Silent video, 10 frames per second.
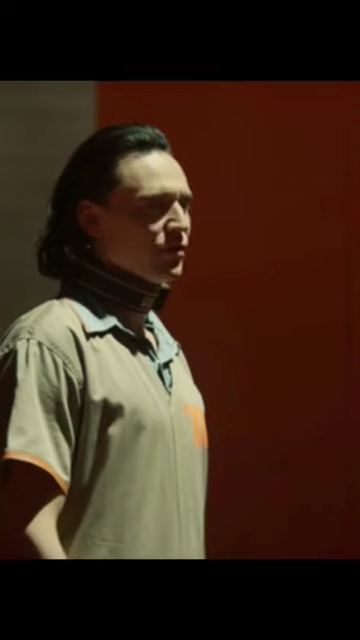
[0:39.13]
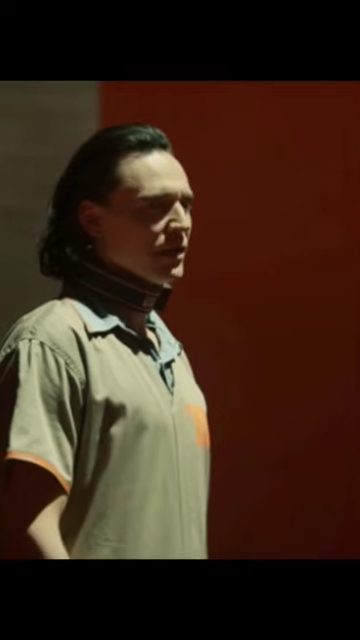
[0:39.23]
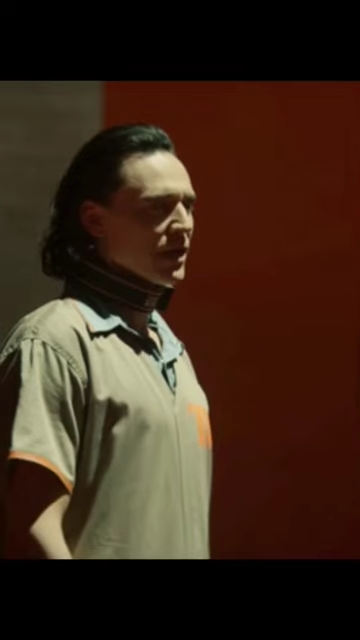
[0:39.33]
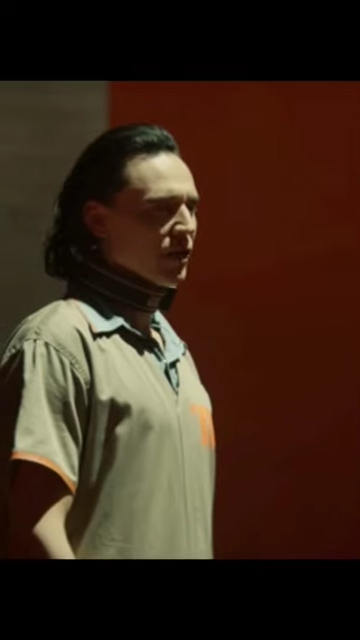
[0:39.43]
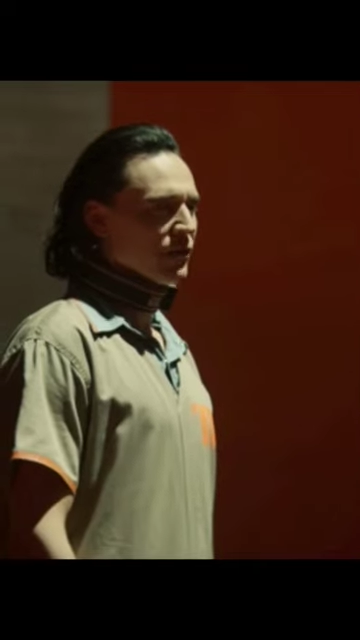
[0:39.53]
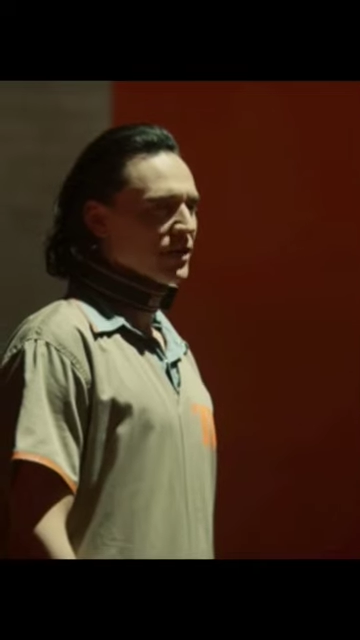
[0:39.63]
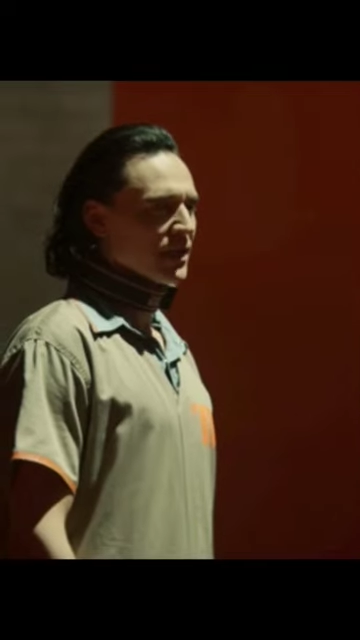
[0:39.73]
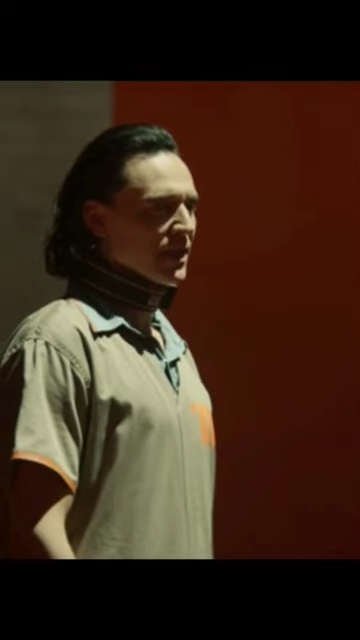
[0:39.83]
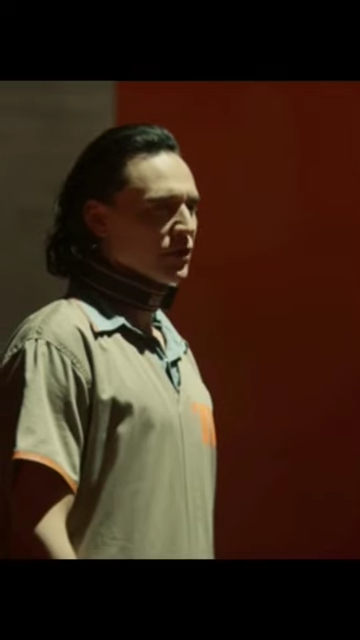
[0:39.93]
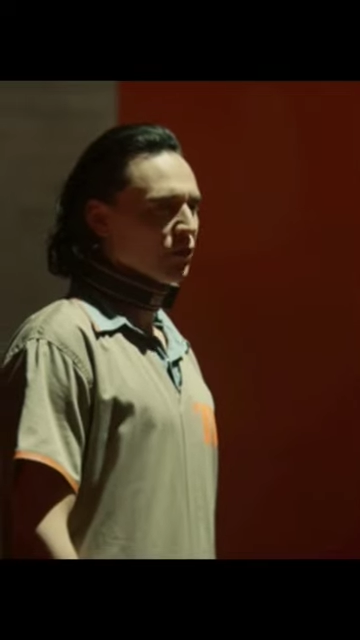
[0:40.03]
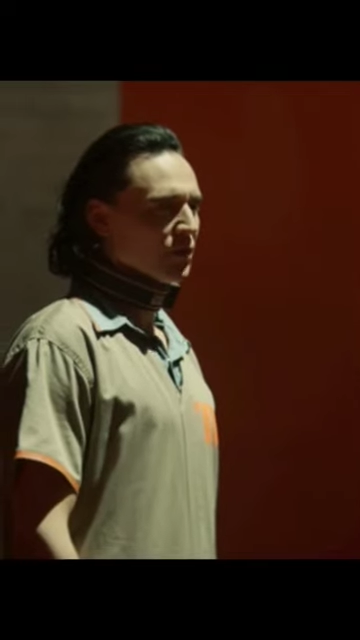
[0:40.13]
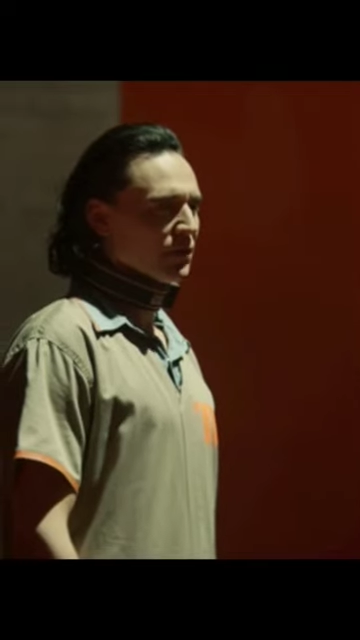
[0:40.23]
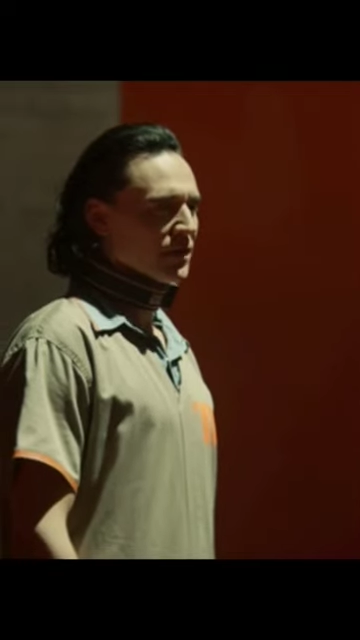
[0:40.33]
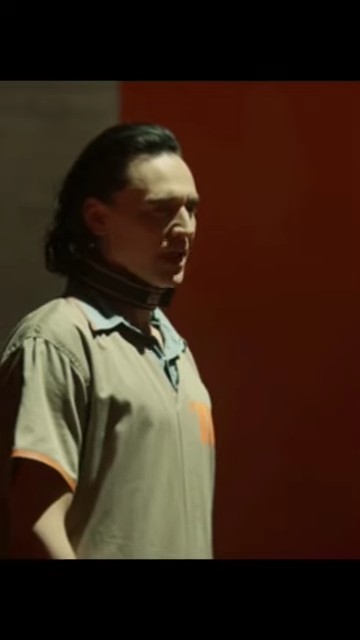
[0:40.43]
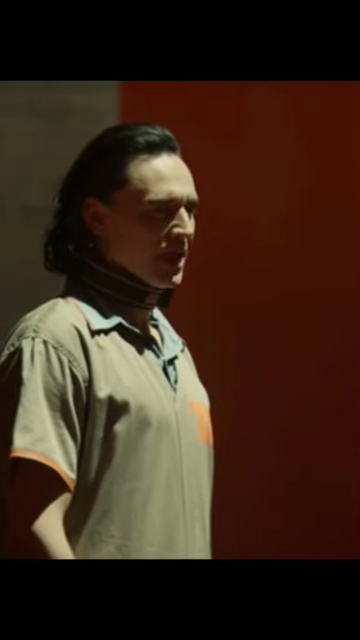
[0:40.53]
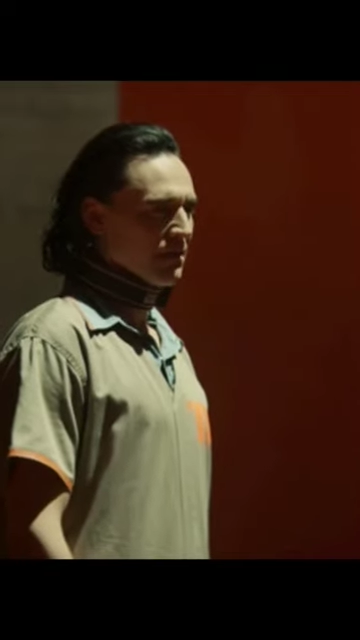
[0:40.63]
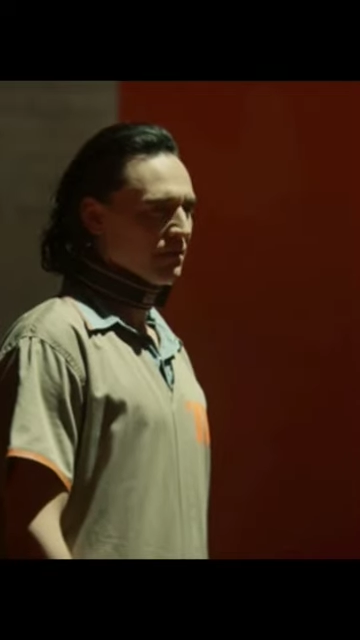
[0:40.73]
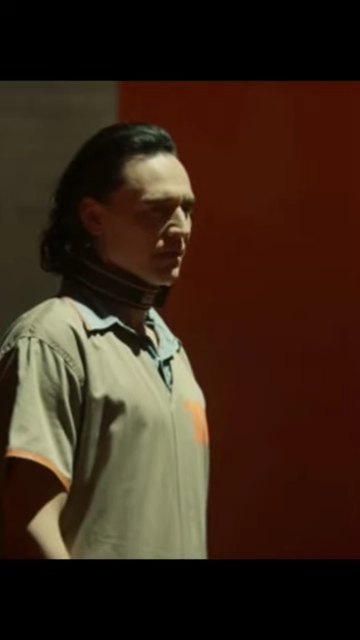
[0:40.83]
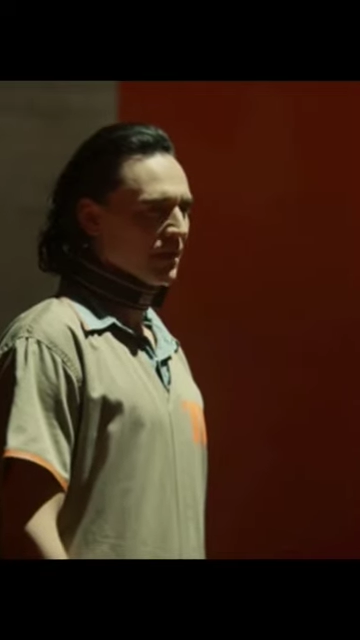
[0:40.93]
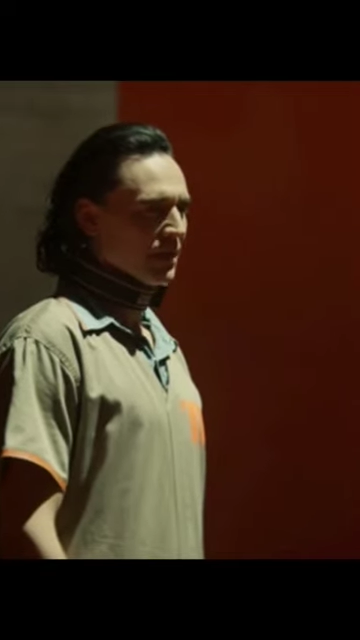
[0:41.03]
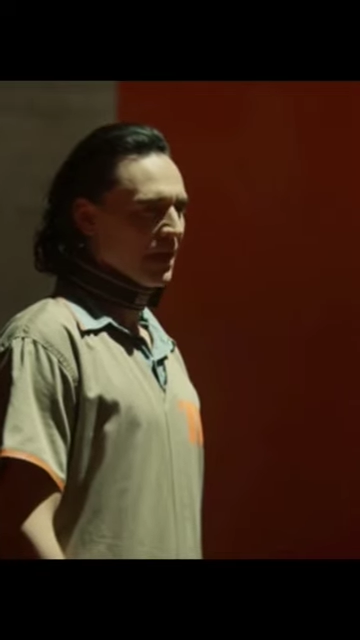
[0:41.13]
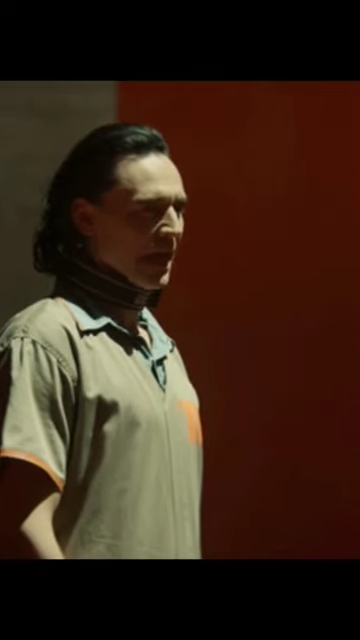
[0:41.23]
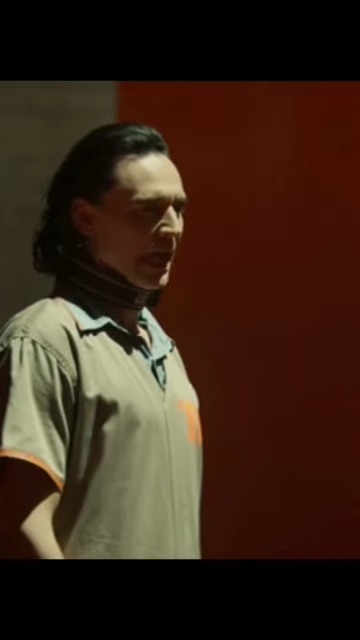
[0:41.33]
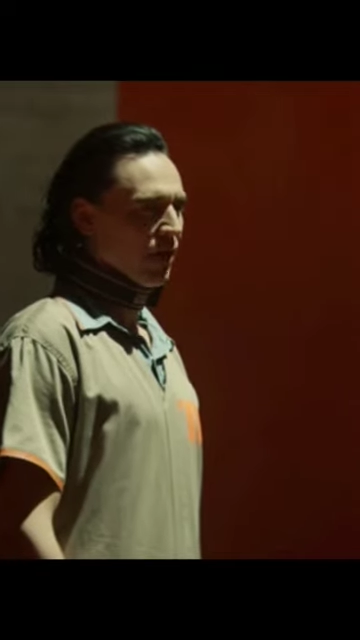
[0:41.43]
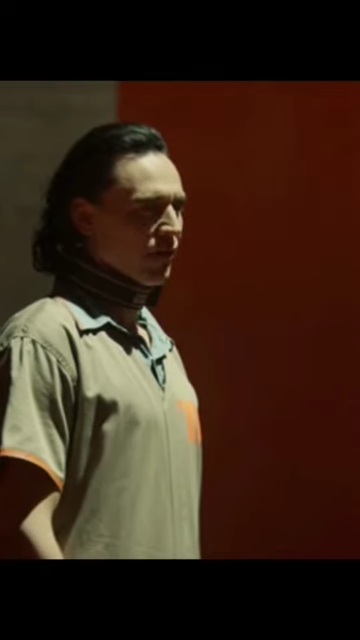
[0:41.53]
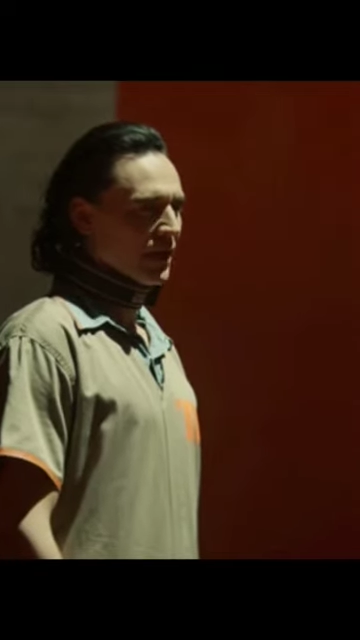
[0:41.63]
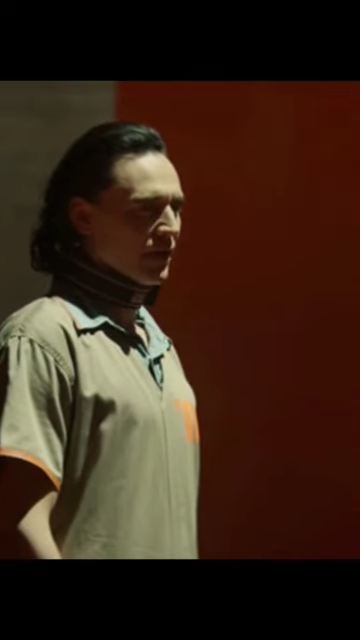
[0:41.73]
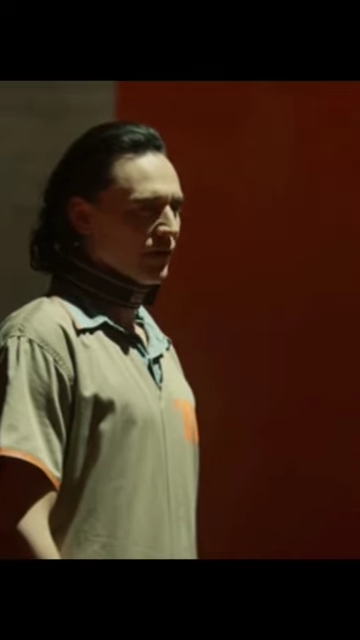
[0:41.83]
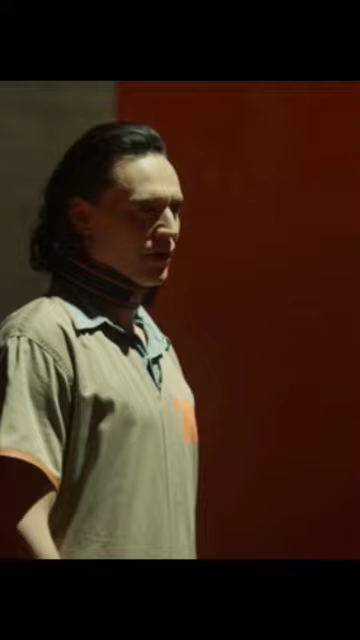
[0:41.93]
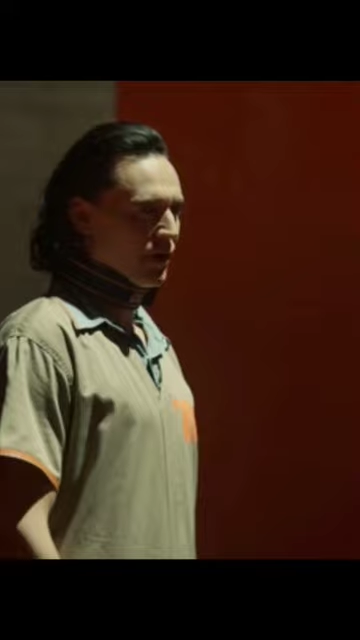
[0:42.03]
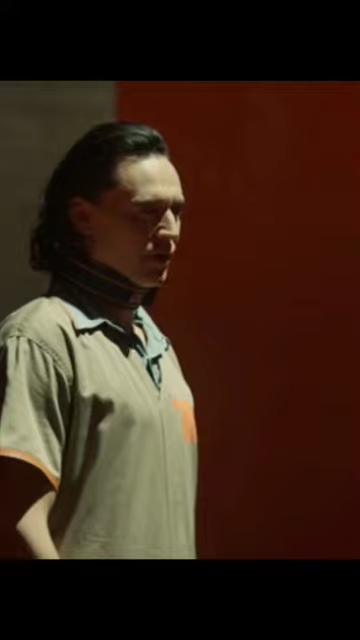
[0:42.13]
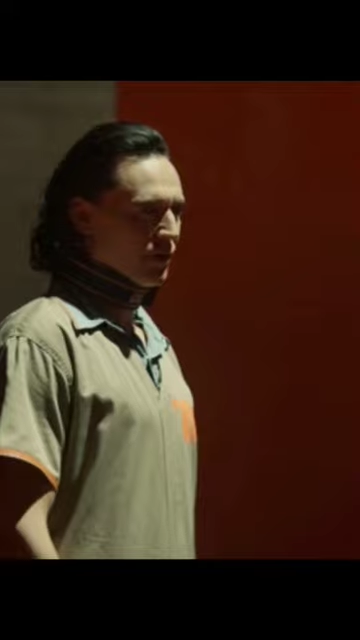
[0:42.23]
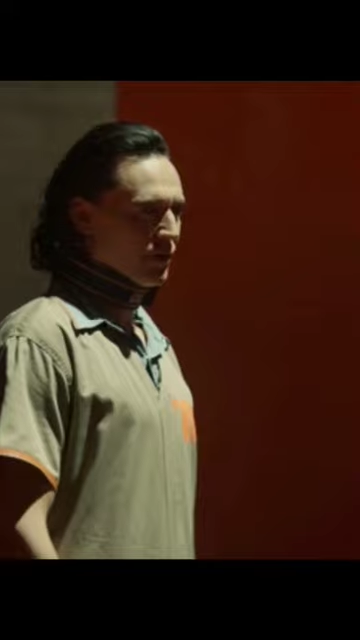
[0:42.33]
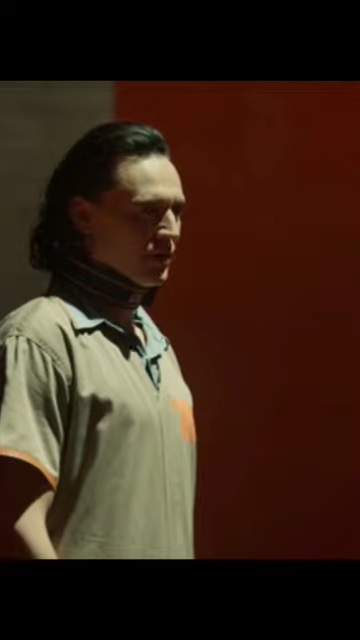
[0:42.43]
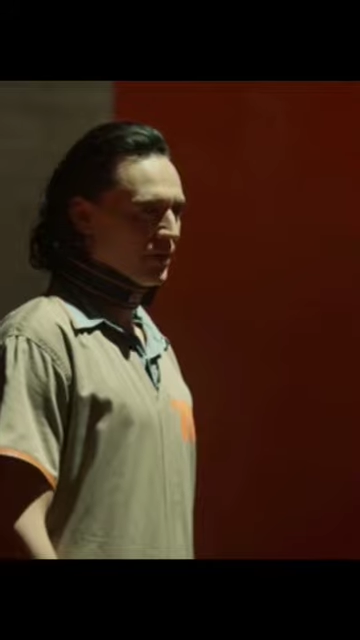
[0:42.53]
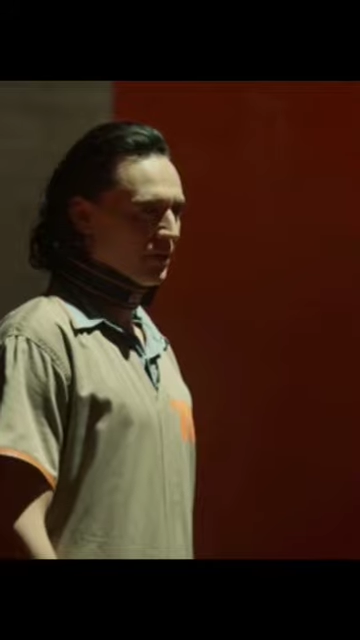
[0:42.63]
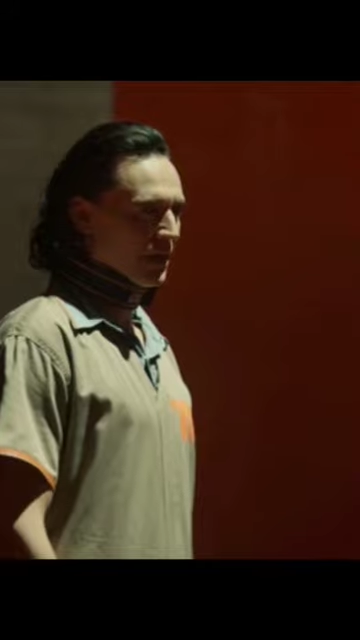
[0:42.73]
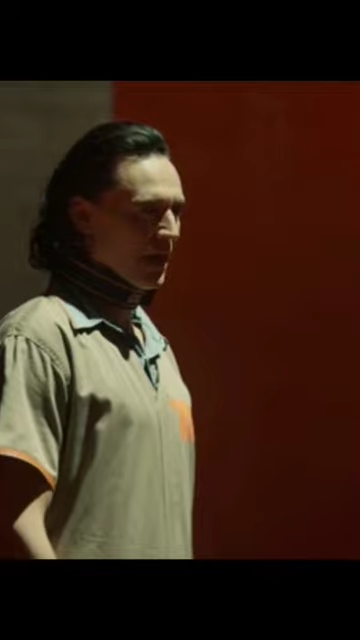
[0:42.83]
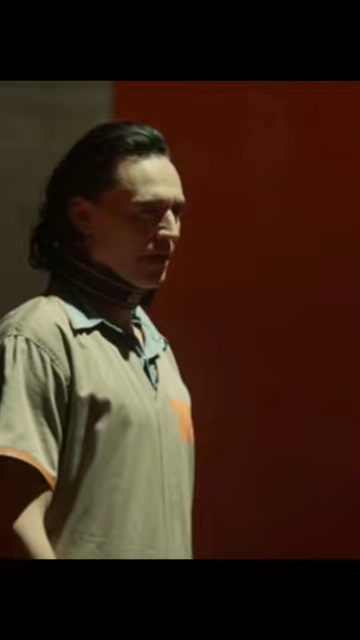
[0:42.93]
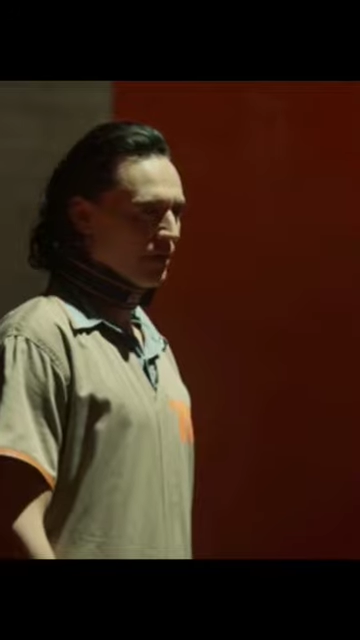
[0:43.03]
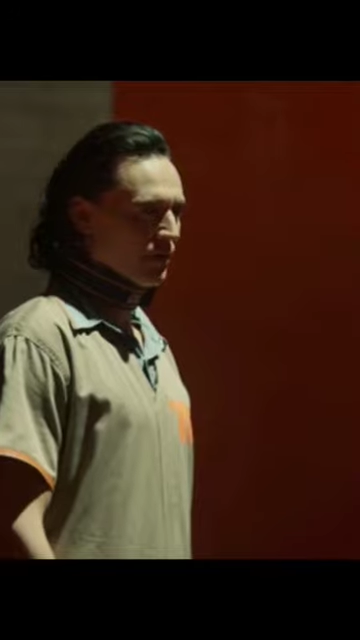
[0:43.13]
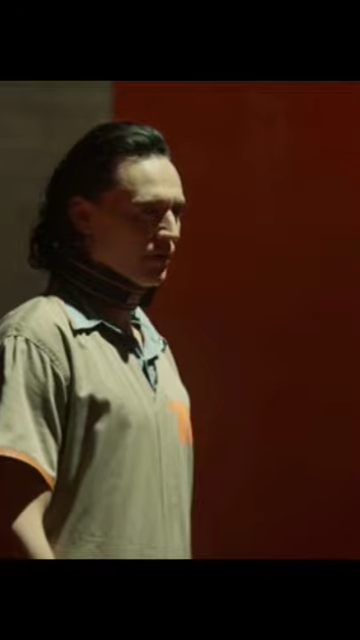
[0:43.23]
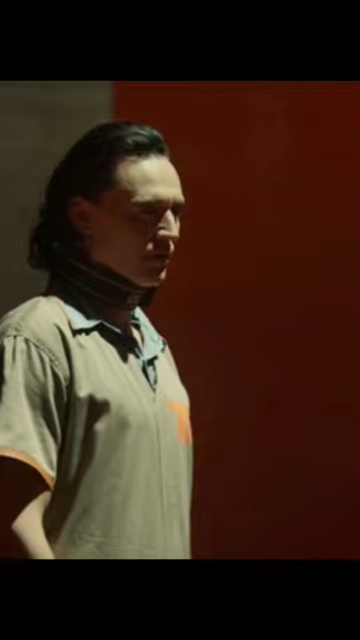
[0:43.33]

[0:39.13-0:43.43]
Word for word: truly oversees all of time, how have I never heard of you until now?